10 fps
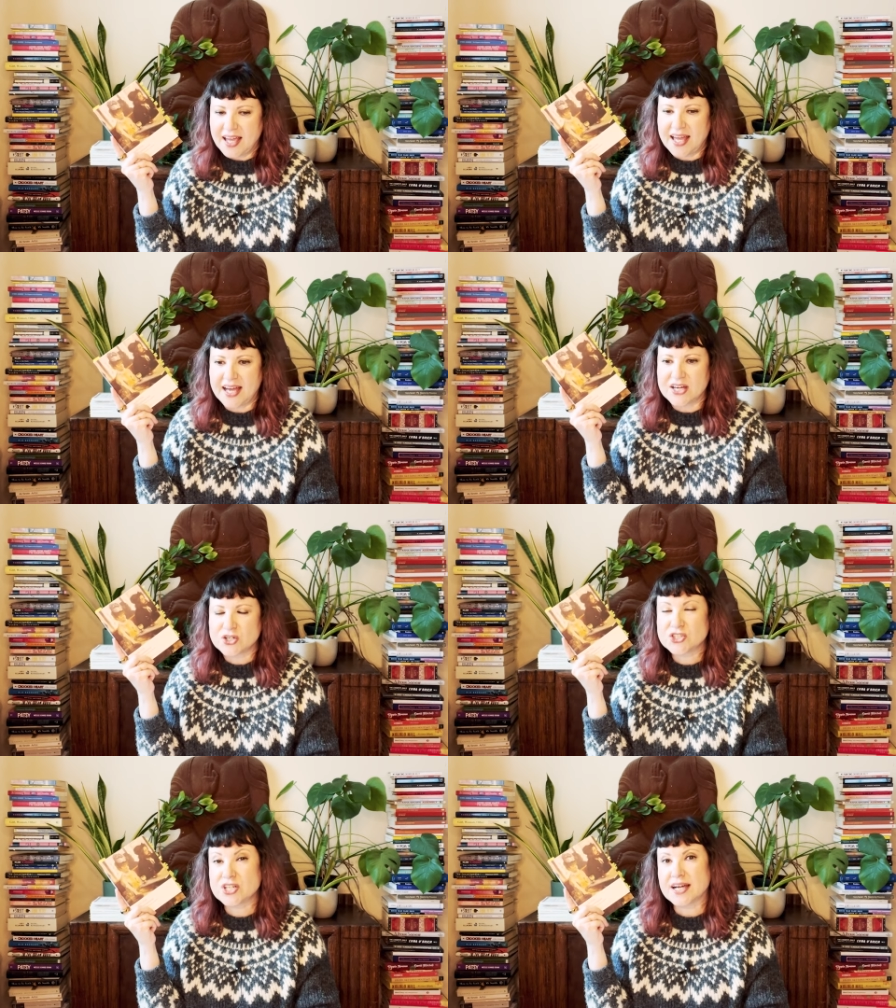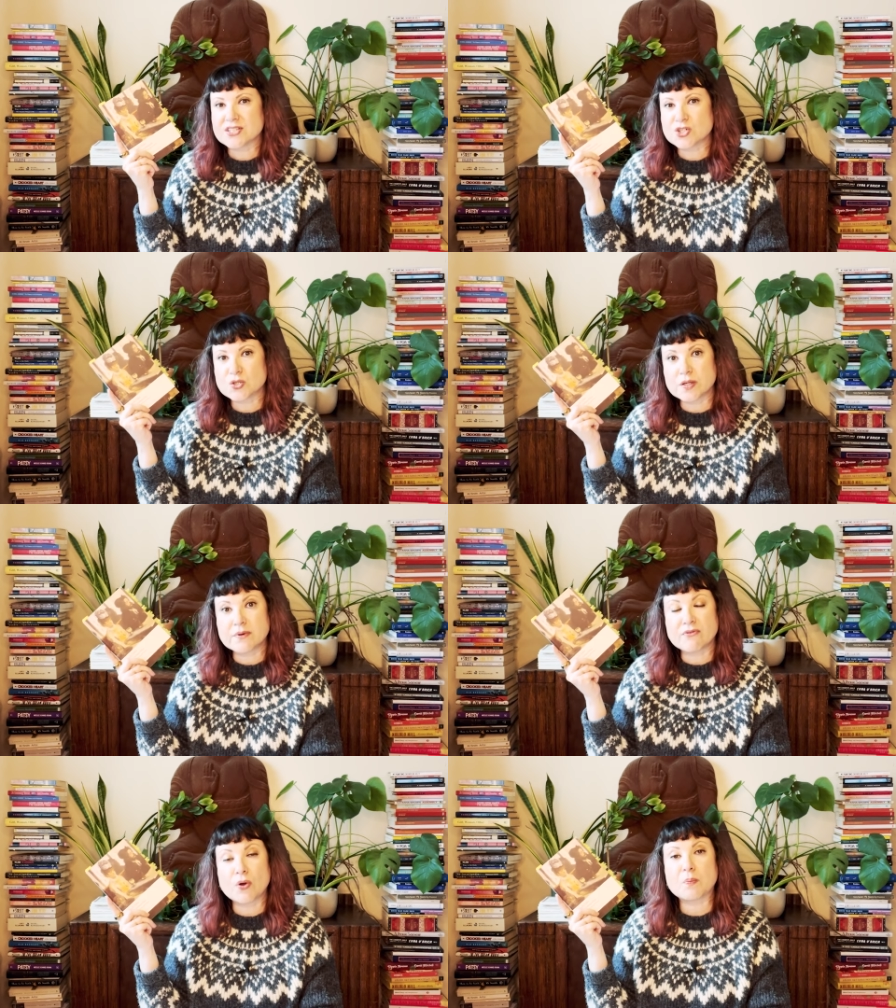And she has a dream
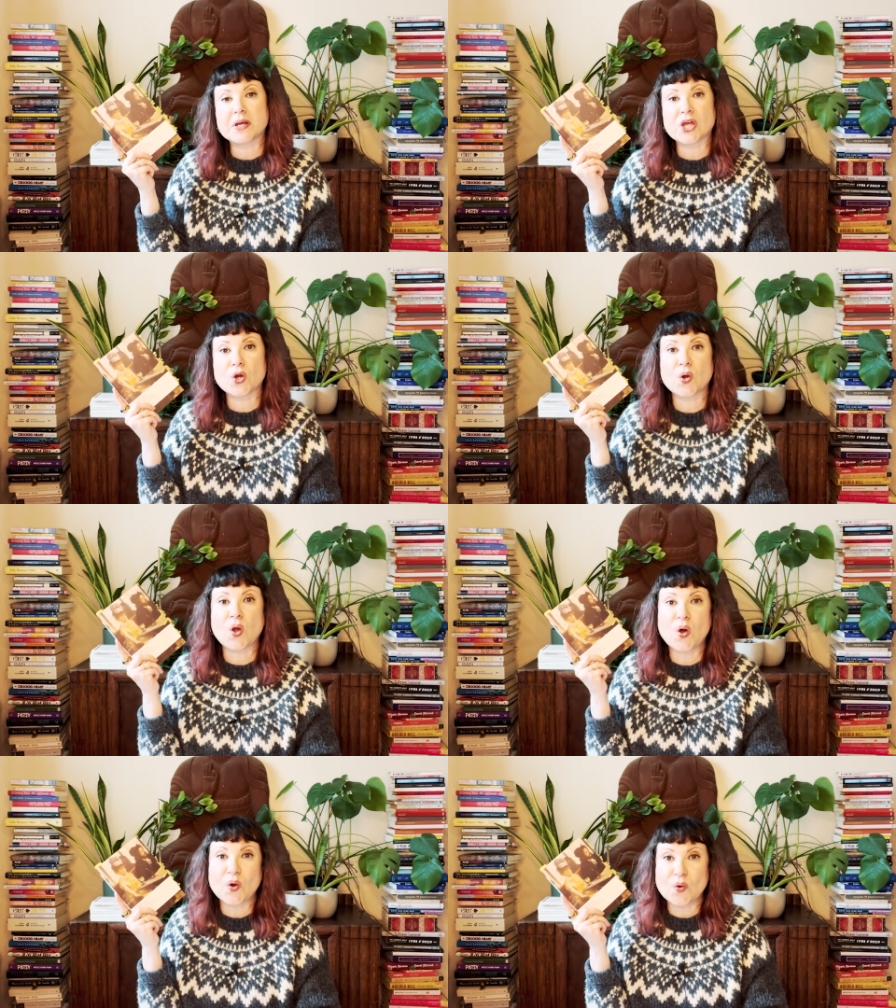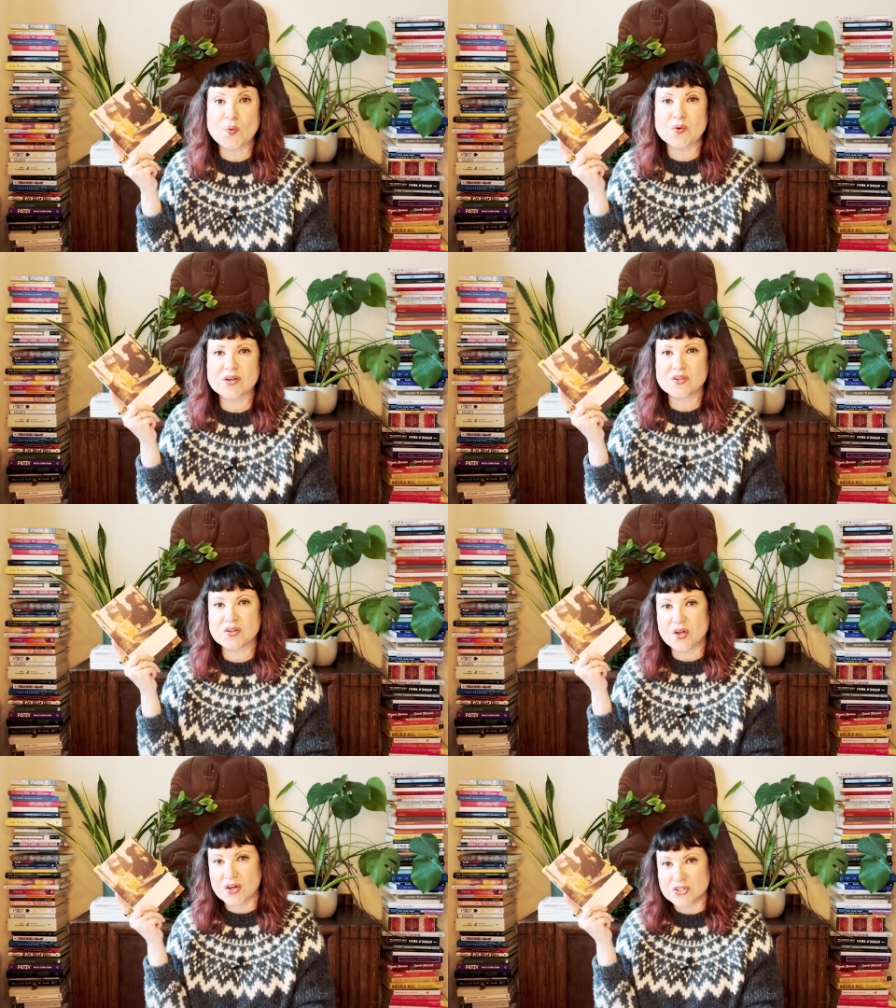of opening her own
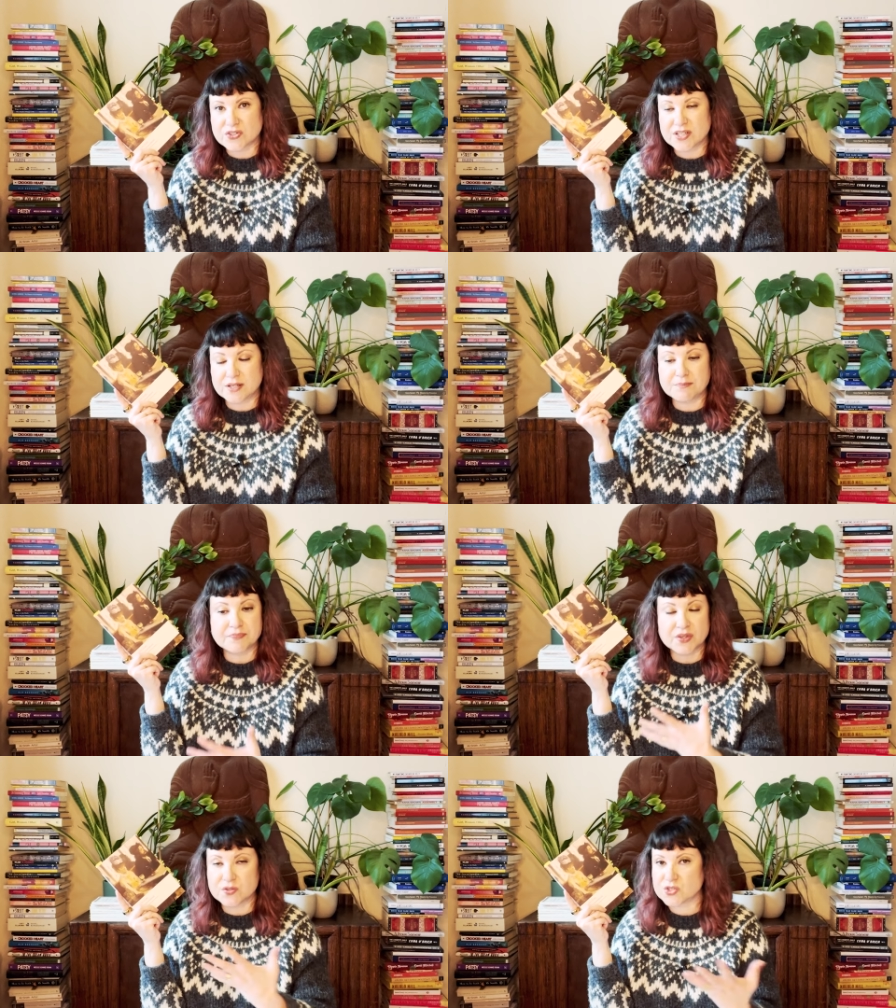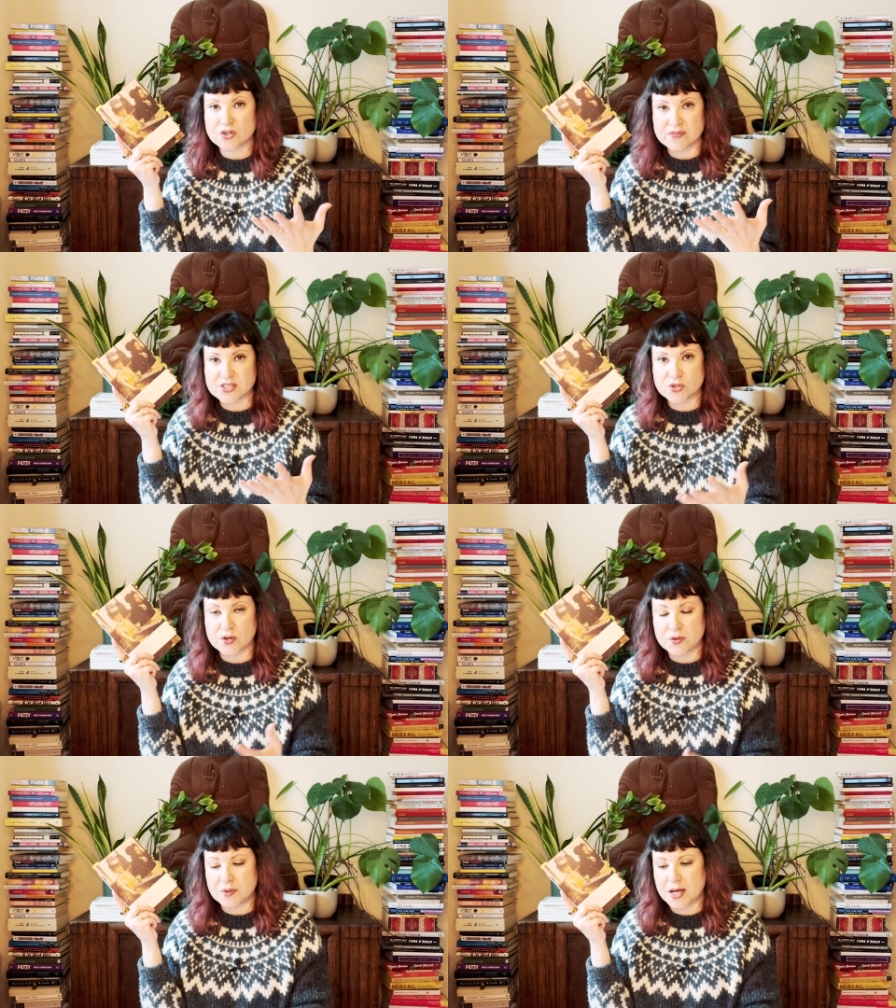laundry service, her
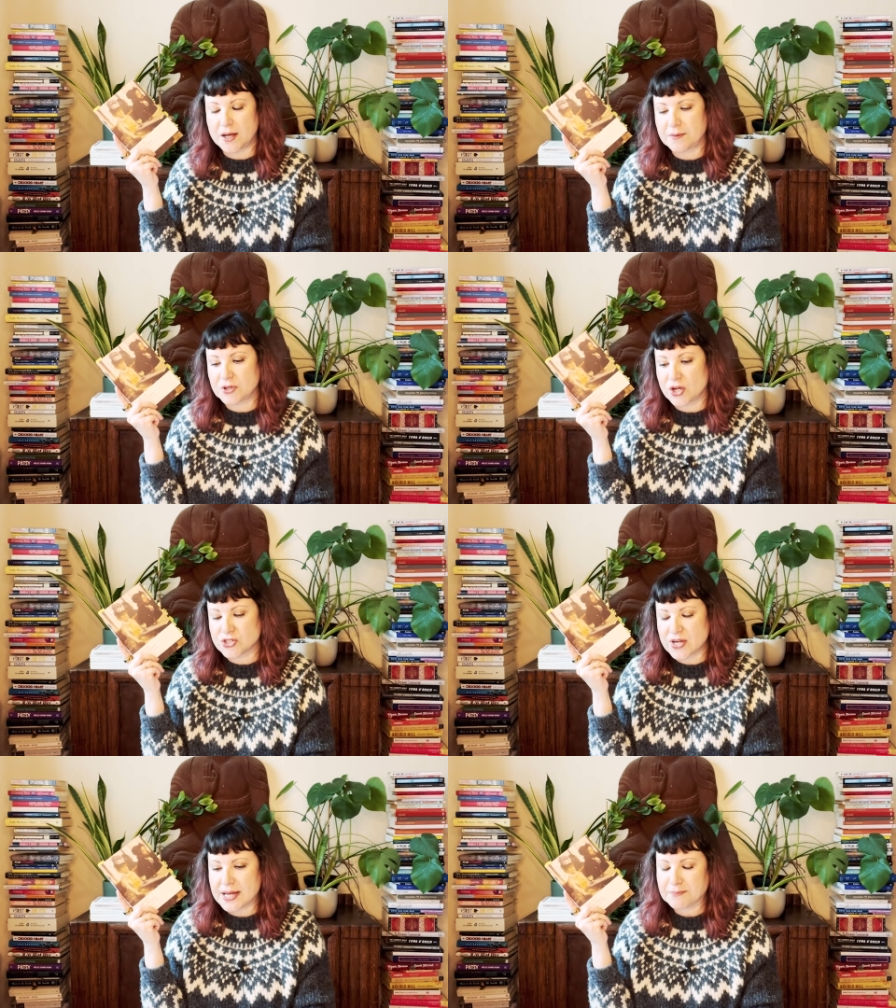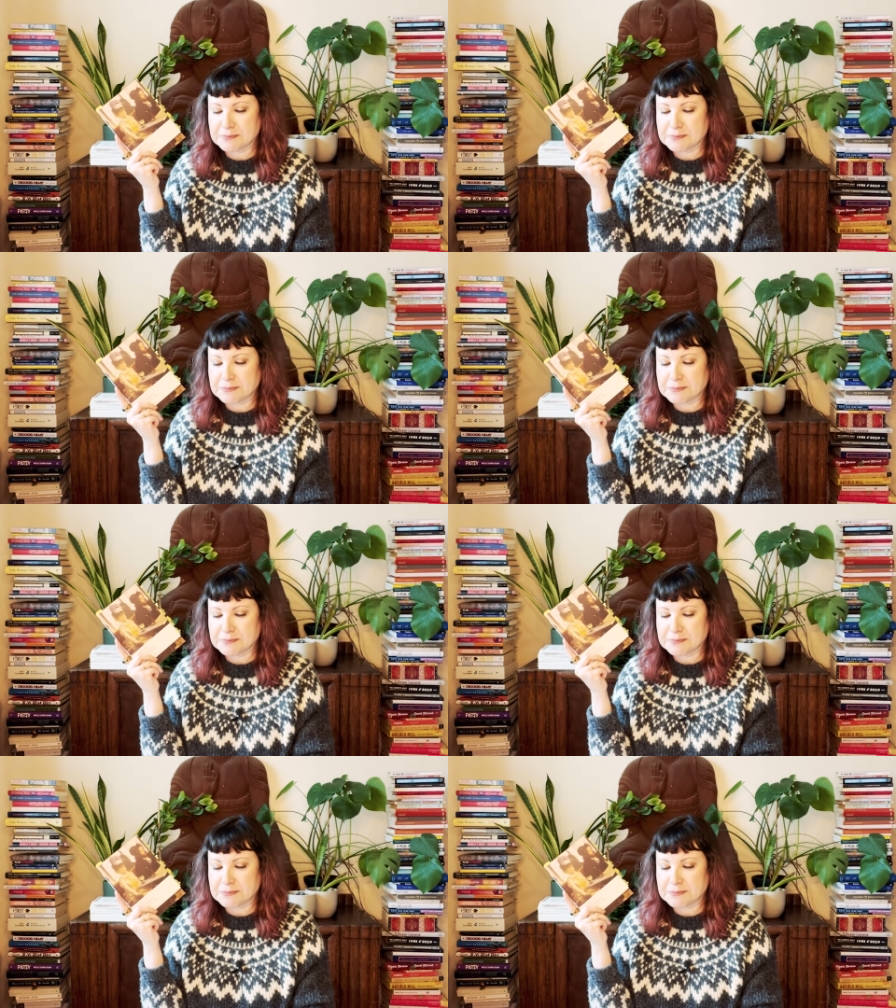own uh, laundrette.